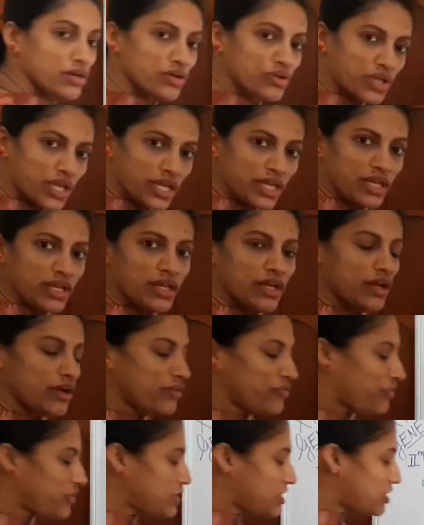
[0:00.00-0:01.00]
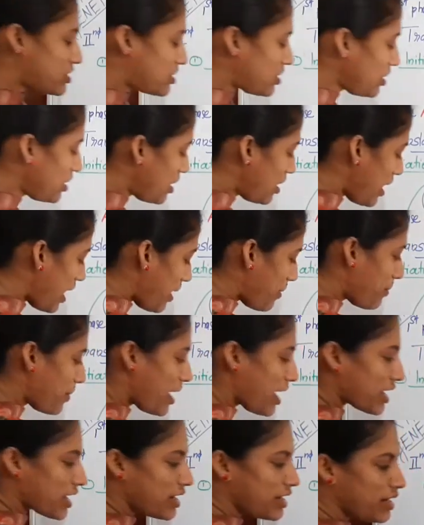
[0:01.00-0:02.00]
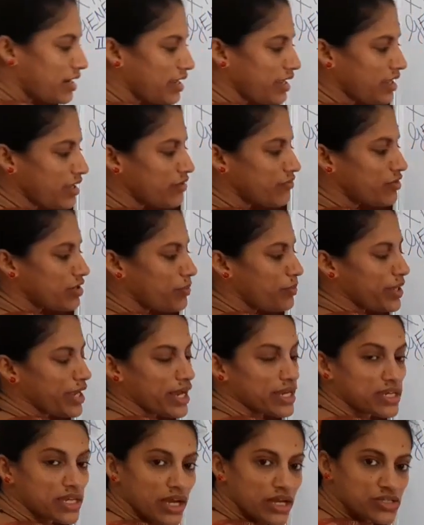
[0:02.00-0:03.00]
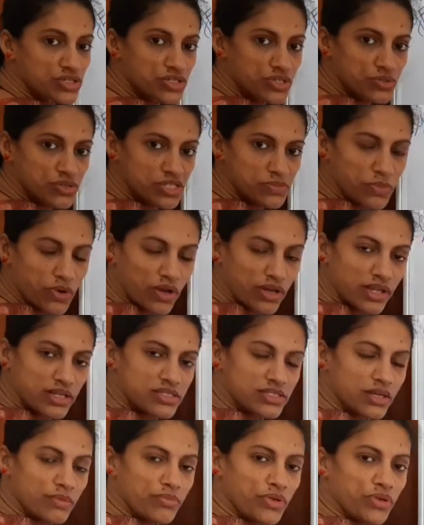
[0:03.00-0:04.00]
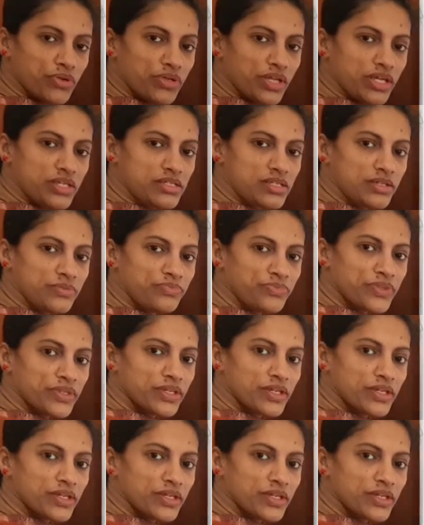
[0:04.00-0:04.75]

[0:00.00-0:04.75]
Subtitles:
Okay. First, mRNA will be attached to smaller subunit